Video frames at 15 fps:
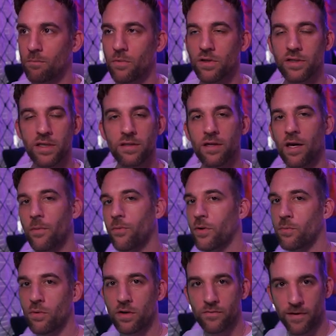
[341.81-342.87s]
Most of the time,
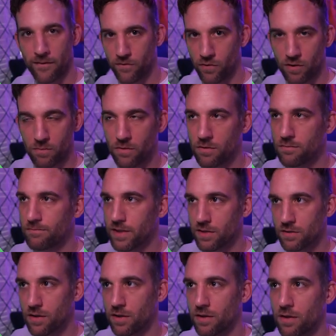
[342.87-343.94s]
3.5 Turbo
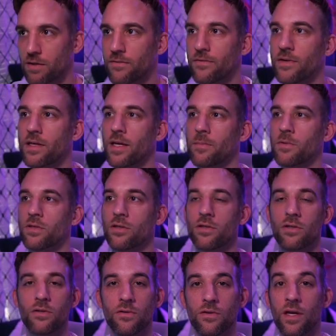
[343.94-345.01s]
is good enough, but I'm just
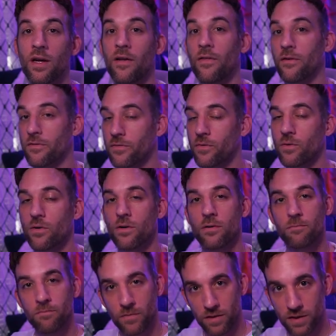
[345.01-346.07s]
gonna use the
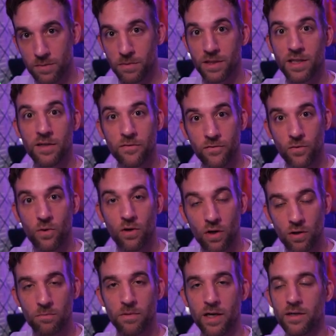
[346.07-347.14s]
4, the
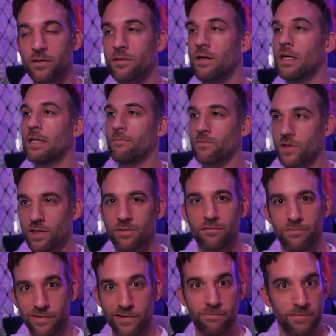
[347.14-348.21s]
GPT-4o model
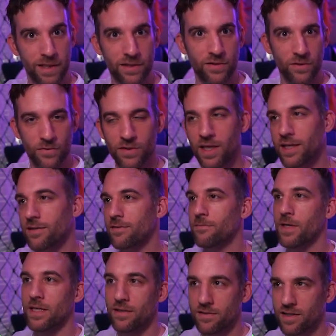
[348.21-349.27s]
just for this use case,
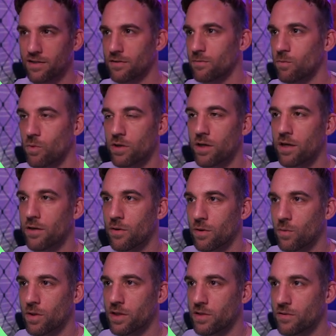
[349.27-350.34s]
right? Because I just want, I know I
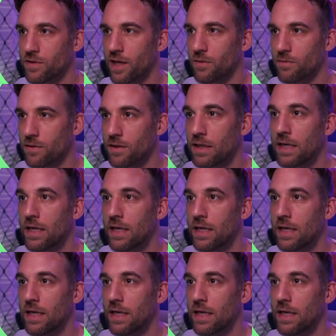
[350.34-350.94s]
wanna use that one.